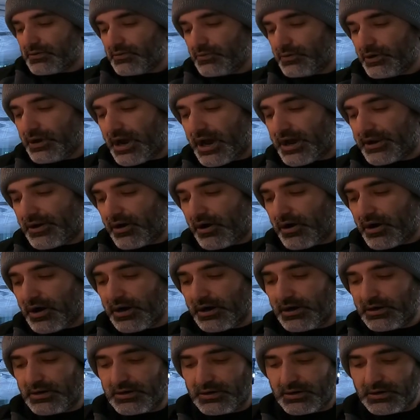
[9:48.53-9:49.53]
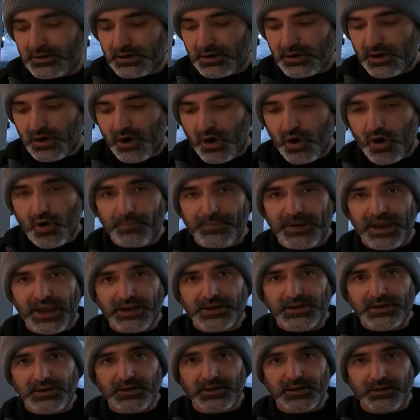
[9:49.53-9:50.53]
We got our
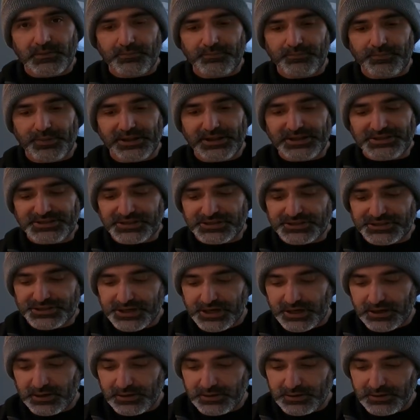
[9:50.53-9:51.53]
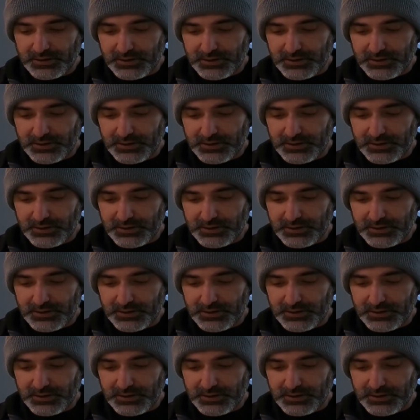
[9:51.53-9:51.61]
homemade ballistics gel.